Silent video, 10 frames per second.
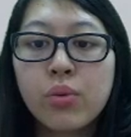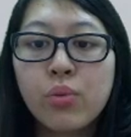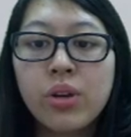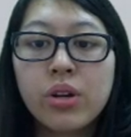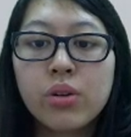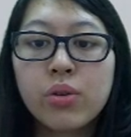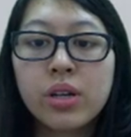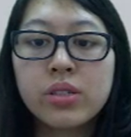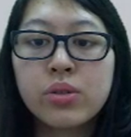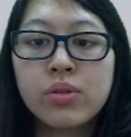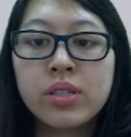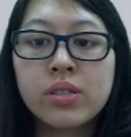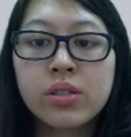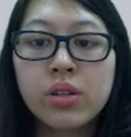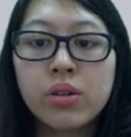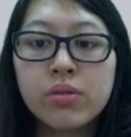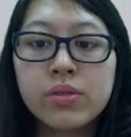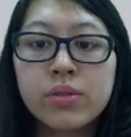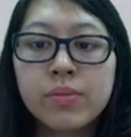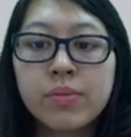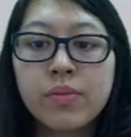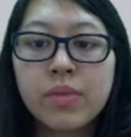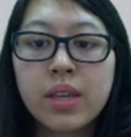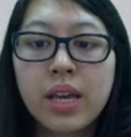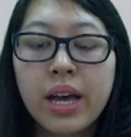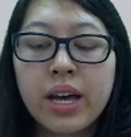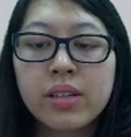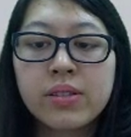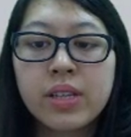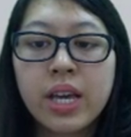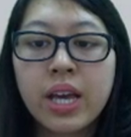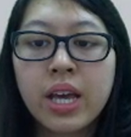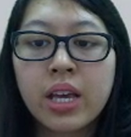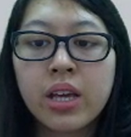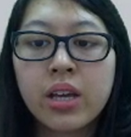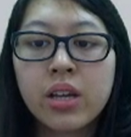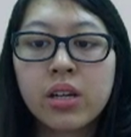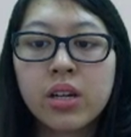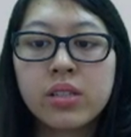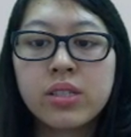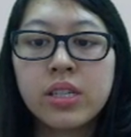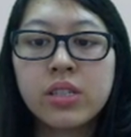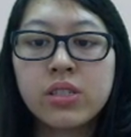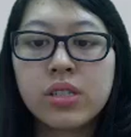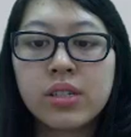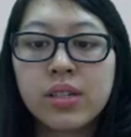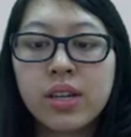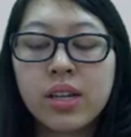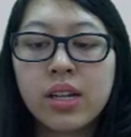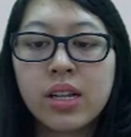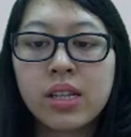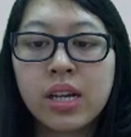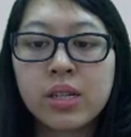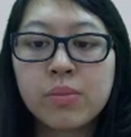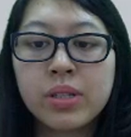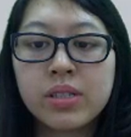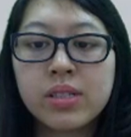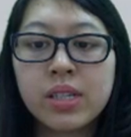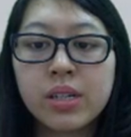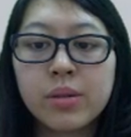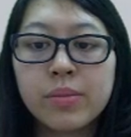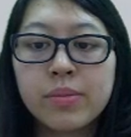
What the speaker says: we are going to disclose as a contingent liability.